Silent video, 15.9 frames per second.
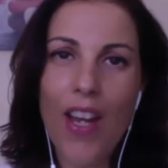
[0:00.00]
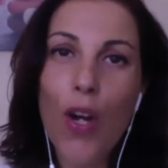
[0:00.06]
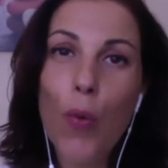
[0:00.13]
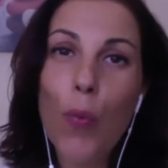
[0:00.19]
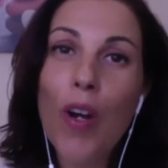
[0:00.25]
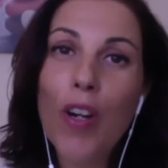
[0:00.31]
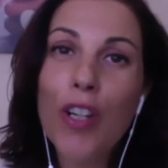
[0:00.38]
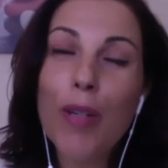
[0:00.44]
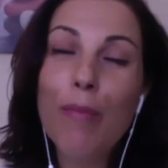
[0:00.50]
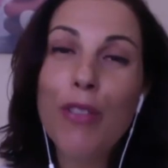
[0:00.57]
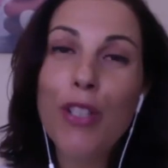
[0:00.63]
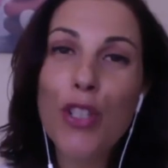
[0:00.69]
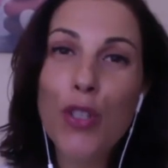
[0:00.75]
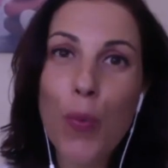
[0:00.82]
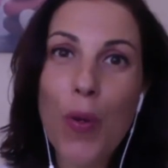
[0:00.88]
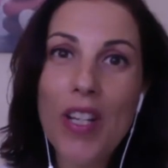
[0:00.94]
Welcome to
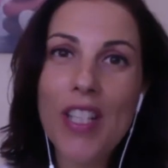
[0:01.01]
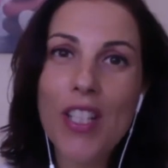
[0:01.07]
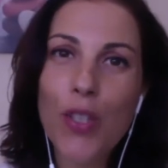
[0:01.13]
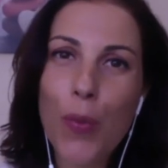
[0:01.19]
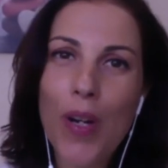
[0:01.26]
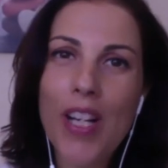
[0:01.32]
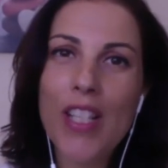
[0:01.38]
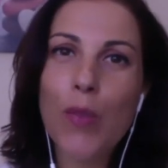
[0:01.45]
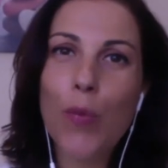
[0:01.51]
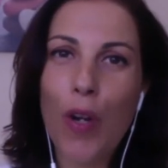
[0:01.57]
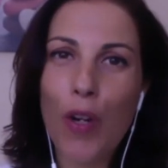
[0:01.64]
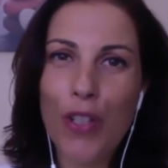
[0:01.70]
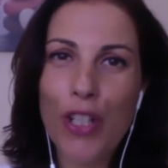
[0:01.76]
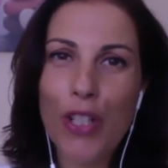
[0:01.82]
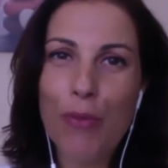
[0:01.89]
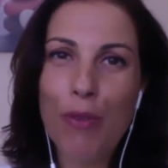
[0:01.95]
2020's
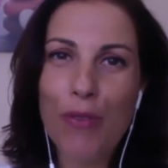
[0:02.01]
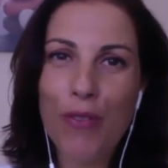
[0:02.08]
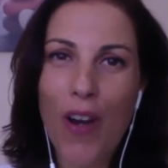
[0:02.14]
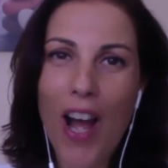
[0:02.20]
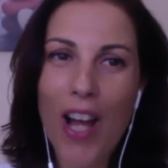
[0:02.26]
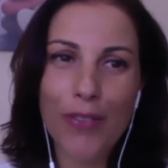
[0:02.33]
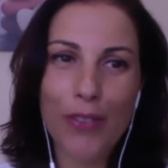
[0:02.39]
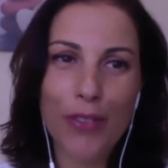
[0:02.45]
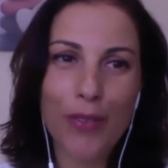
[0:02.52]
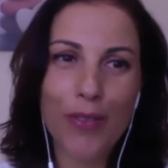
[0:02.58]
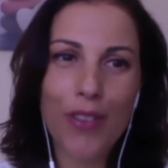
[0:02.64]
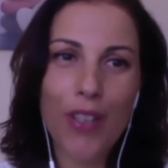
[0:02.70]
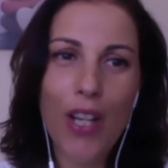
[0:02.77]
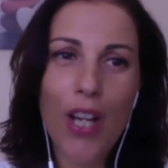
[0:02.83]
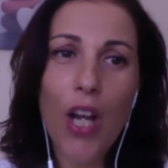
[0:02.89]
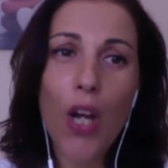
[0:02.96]
Wellness Revival.
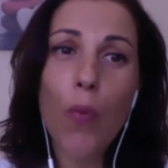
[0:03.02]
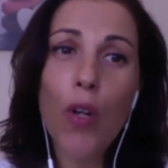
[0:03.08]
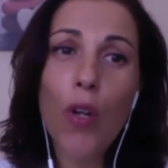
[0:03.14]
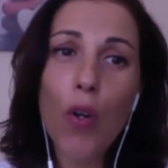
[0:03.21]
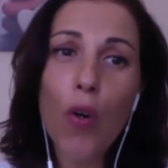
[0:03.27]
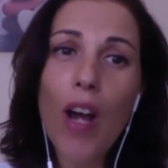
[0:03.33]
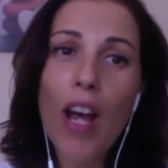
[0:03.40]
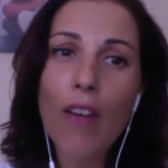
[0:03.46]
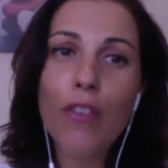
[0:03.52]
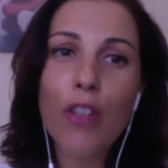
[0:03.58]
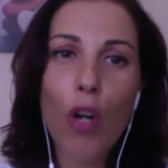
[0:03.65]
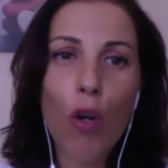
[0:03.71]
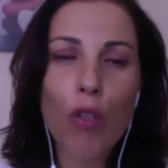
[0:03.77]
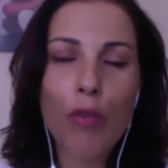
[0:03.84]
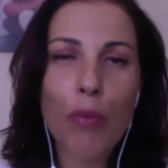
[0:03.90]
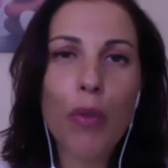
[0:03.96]
We all have
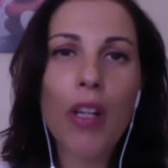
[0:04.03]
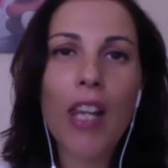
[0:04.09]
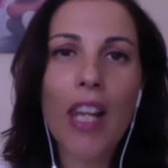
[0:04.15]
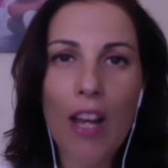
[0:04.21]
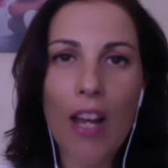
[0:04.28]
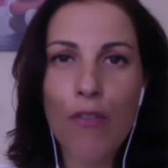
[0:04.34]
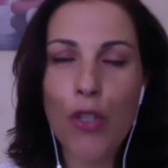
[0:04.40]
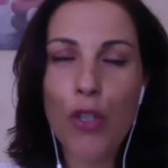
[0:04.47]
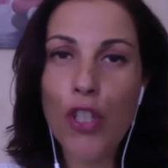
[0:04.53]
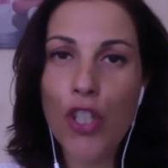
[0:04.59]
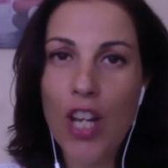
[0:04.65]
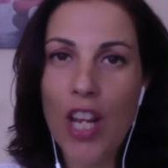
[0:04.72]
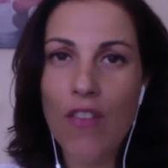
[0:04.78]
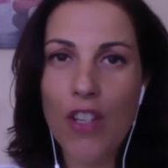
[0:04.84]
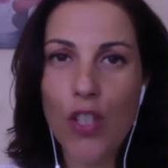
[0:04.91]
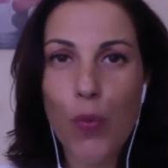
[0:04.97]
goals we would love to
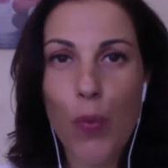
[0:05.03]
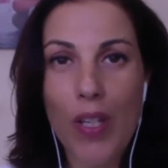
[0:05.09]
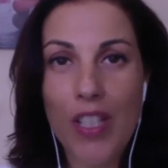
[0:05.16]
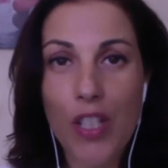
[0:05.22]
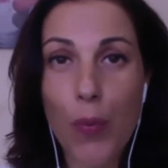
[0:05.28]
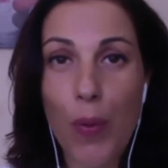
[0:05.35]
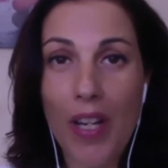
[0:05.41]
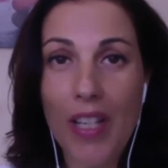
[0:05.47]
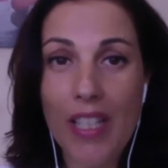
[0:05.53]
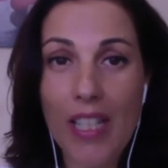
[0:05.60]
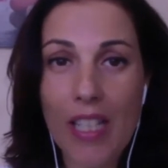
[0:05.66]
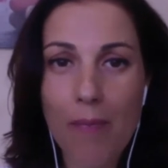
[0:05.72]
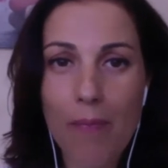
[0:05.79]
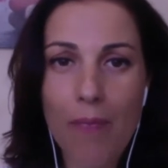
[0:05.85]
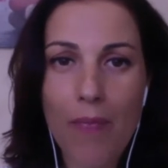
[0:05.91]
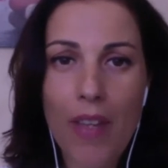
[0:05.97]
achieve in
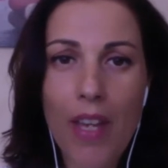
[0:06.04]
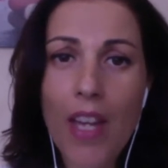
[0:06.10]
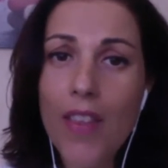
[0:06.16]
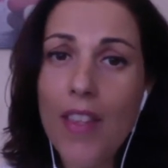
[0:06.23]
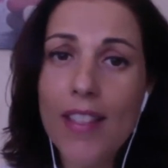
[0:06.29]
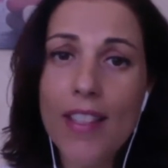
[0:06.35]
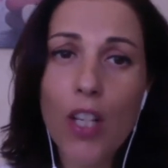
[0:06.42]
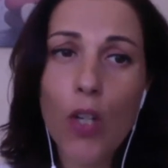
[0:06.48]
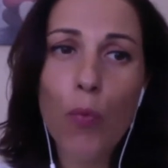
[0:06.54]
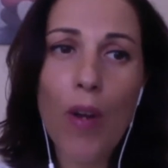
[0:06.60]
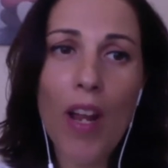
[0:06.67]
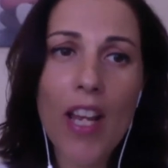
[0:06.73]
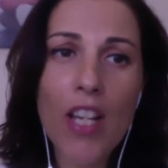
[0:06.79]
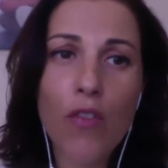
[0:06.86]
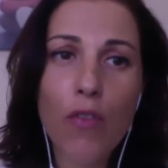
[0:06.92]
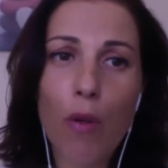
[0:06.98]
2020. This can
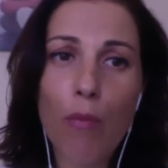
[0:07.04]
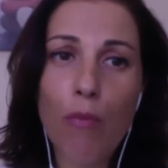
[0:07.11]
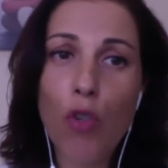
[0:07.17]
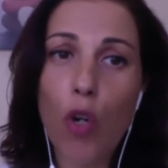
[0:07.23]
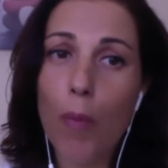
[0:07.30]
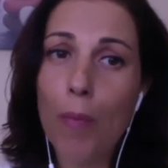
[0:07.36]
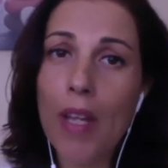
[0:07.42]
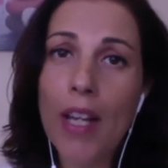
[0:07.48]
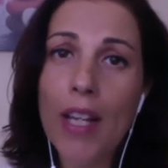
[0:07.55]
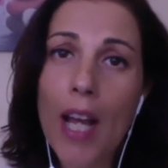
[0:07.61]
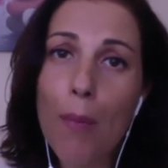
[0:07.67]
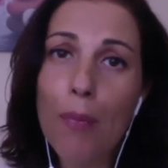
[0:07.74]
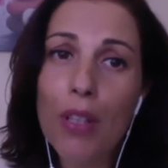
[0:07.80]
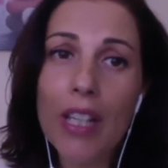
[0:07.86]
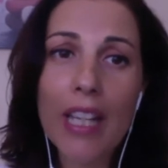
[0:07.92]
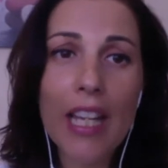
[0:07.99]
range from dropping a
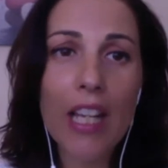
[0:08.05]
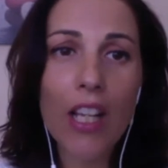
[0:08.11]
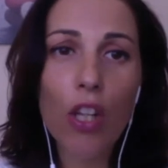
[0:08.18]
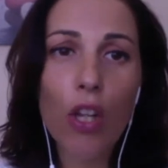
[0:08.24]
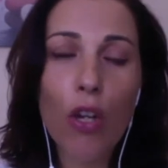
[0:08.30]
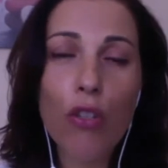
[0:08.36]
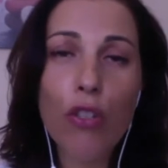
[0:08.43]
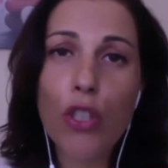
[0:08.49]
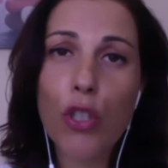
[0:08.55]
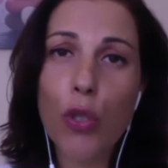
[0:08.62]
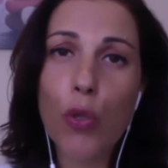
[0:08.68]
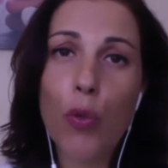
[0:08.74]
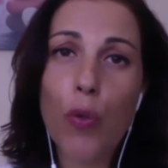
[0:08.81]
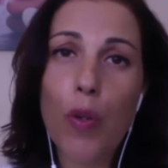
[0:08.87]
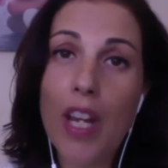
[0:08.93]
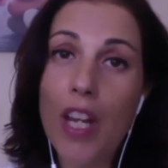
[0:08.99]
couple of kilos
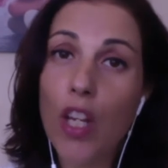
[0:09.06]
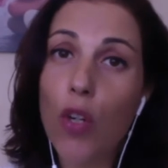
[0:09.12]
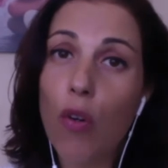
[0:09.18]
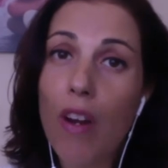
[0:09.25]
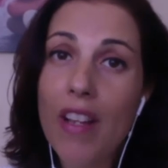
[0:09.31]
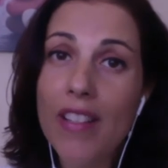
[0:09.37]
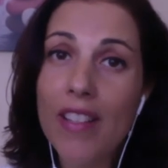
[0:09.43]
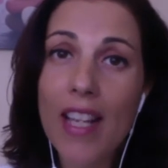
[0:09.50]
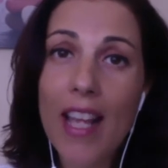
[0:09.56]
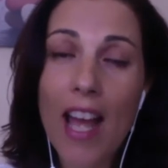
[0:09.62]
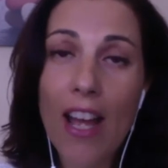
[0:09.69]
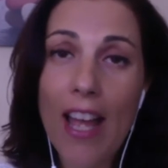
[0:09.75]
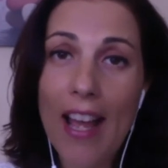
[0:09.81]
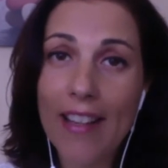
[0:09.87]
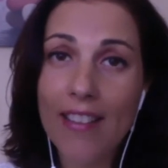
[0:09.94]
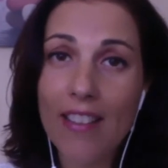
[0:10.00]
to increasing our
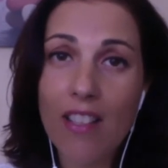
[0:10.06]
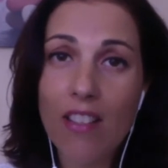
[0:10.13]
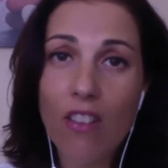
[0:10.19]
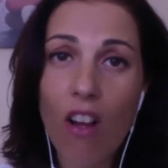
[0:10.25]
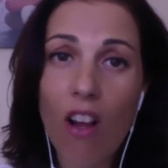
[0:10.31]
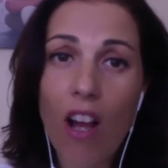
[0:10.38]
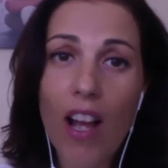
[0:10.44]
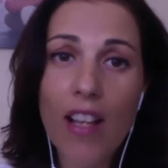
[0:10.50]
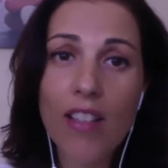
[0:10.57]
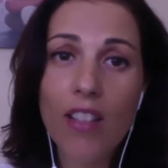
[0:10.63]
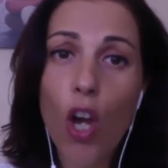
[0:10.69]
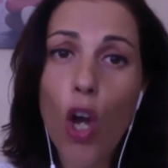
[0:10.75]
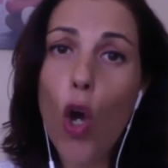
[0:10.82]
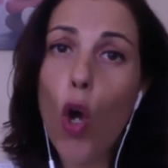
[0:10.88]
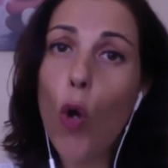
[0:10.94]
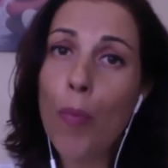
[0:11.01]
exercise,
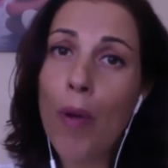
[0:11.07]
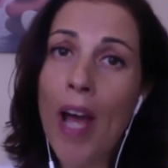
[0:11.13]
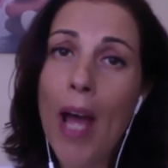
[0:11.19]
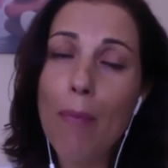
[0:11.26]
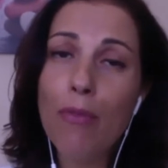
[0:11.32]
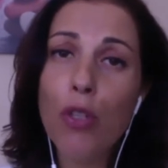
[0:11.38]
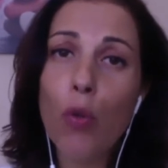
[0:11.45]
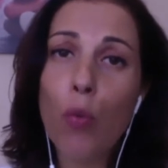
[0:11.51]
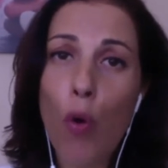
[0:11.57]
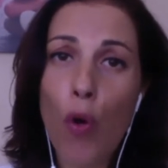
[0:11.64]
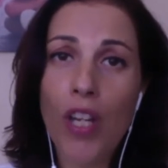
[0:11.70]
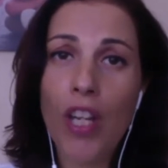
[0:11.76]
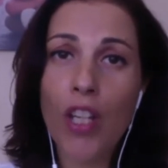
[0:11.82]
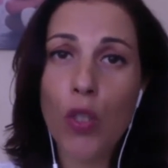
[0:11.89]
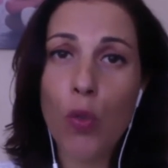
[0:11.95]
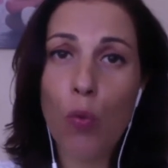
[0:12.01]
or perhaps you're
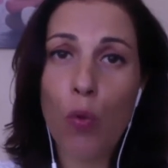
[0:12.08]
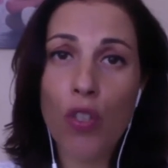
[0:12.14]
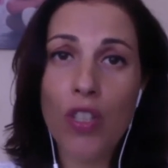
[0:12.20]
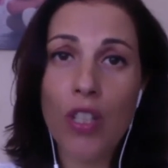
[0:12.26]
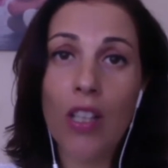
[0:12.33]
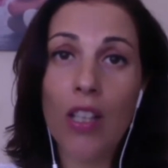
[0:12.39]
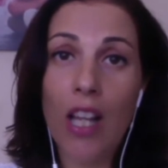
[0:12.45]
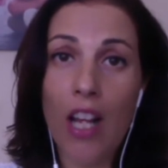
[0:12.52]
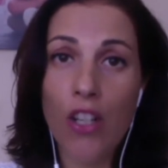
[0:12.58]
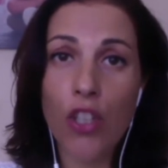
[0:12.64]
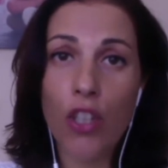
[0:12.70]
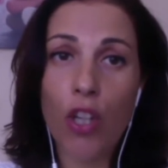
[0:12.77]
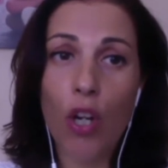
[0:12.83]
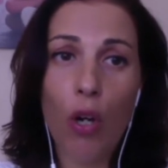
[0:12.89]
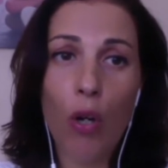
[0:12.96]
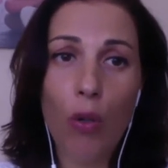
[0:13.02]
working towards a larger
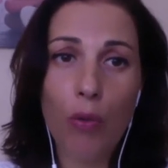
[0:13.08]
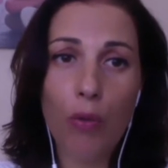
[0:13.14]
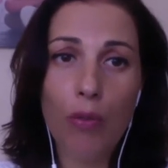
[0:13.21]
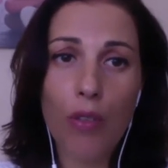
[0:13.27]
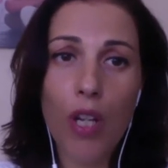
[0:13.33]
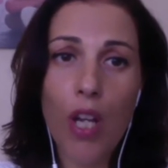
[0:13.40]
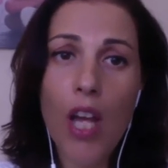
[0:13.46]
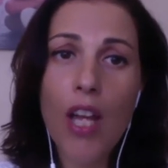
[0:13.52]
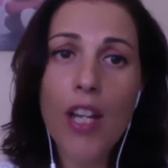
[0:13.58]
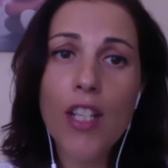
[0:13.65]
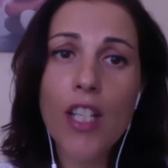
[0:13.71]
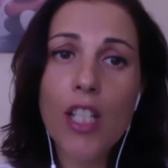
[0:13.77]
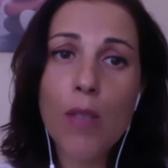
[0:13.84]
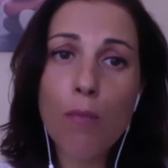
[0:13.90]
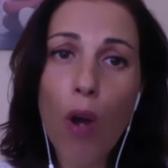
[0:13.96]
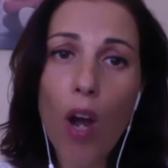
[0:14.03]
goal.
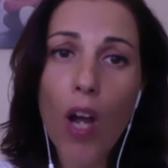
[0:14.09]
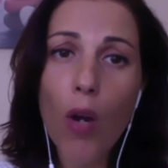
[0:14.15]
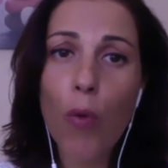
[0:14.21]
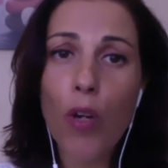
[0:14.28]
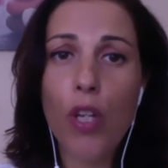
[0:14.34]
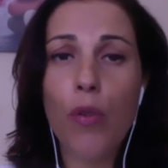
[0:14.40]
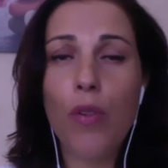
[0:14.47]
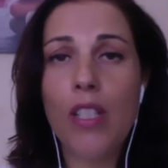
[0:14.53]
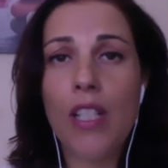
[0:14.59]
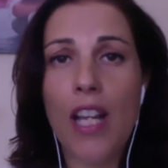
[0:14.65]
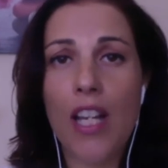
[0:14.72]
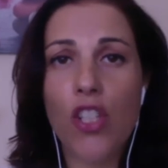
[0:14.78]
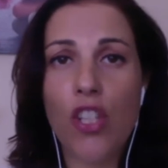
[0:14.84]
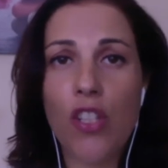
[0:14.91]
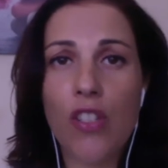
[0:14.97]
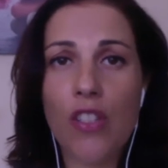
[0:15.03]
Despite what your
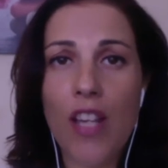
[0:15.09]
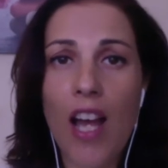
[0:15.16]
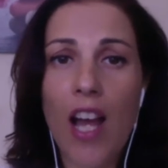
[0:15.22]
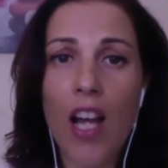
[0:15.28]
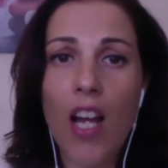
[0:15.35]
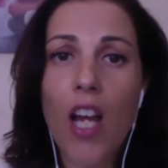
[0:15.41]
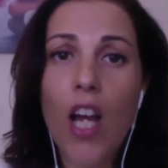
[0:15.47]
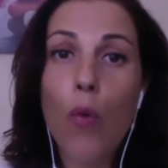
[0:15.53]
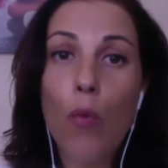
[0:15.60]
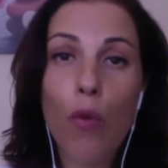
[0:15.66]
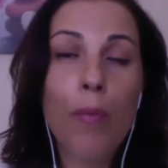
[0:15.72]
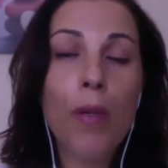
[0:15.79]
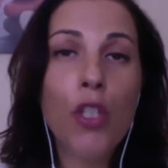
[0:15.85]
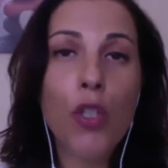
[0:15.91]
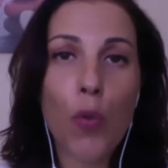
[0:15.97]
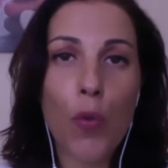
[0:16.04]
intentions are, we'll
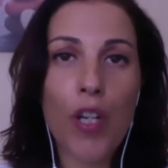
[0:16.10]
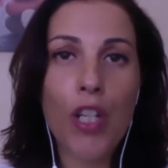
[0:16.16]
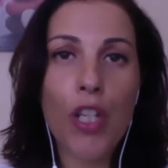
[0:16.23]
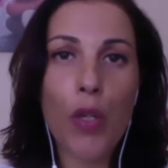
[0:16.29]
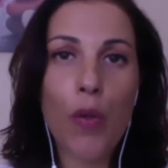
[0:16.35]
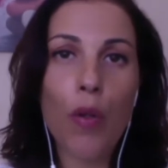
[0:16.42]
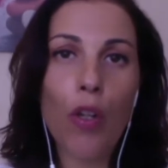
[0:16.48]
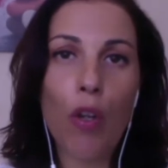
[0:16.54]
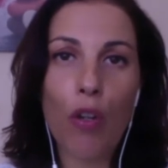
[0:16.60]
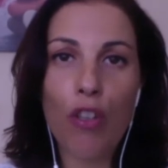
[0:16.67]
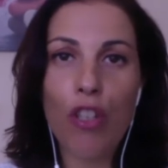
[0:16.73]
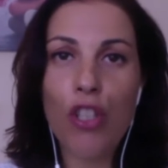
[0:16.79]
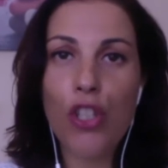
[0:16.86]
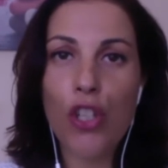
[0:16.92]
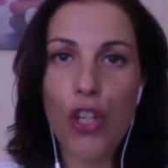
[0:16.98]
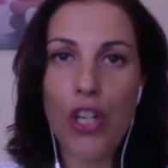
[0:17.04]
be joining you along
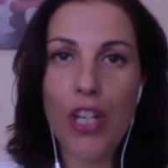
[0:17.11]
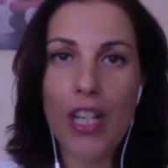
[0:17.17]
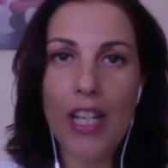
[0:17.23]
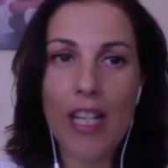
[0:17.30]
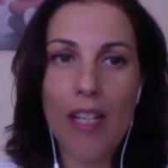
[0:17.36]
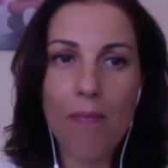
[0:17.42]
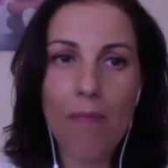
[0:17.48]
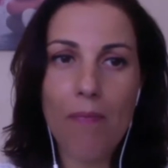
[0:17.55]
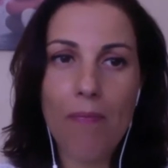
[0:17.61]
your journey.